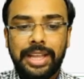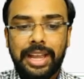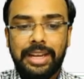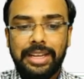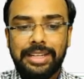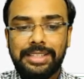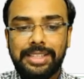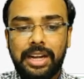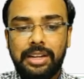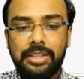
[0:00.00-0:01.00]
and
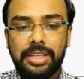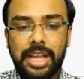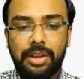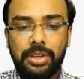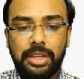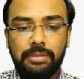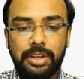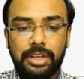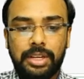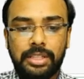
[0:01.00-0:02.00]
inside this I have
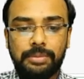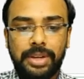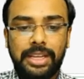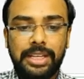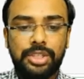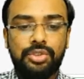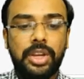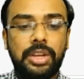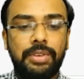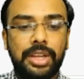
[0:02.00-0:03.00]
given is my
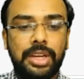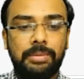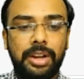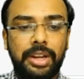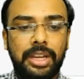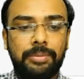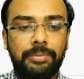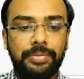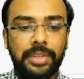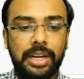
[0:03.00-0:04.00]
string variable name,
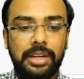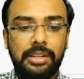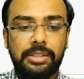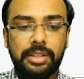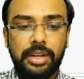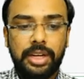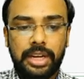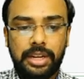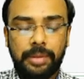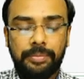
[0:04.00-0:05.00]
that is
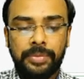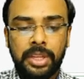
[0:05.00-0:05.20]
data.